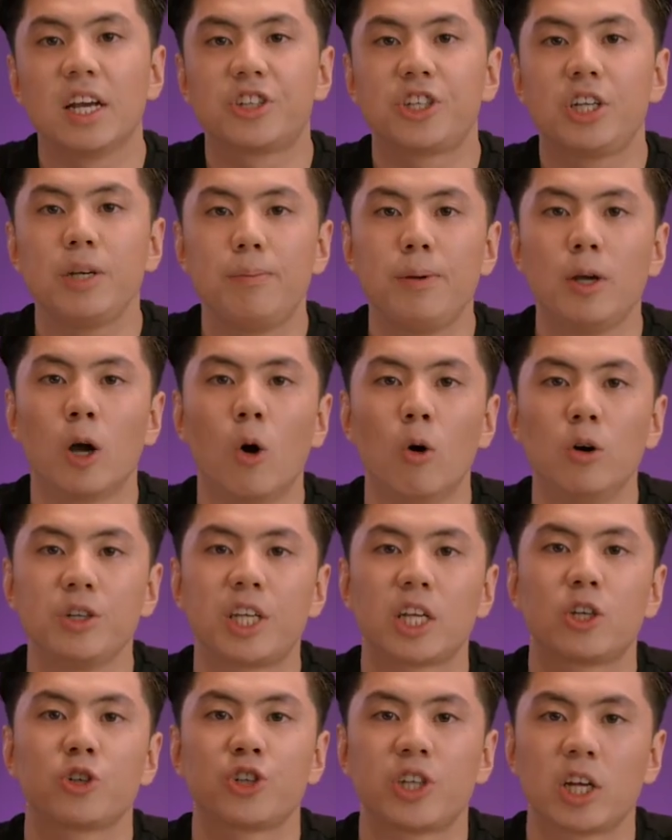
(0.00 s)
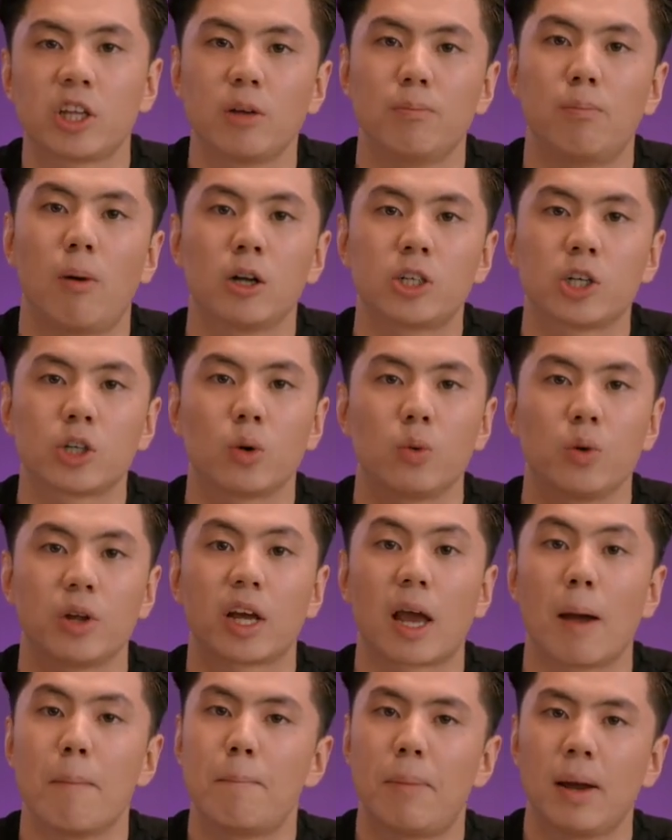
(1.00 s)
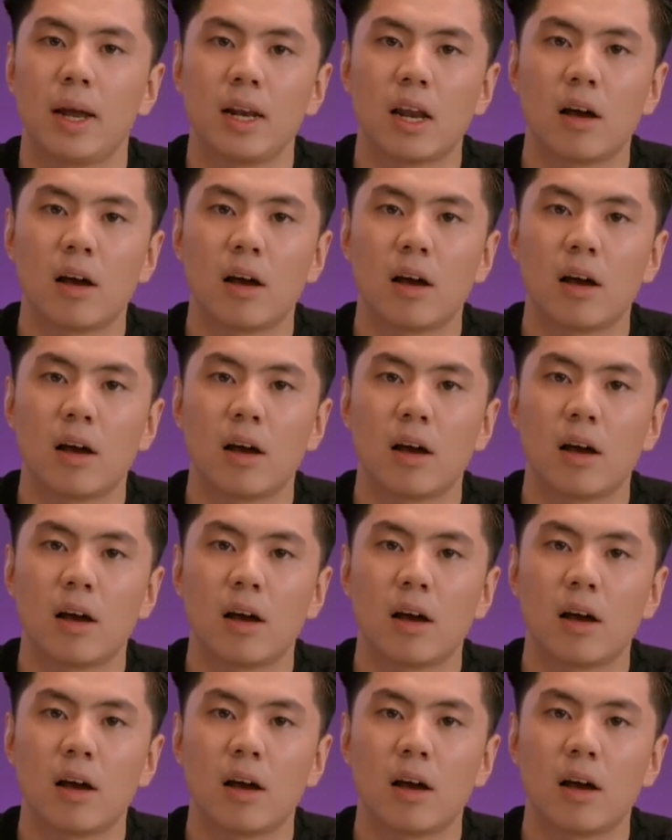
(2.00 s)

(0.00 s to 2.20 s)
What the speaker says: a CBO is that you set the budget on the campaign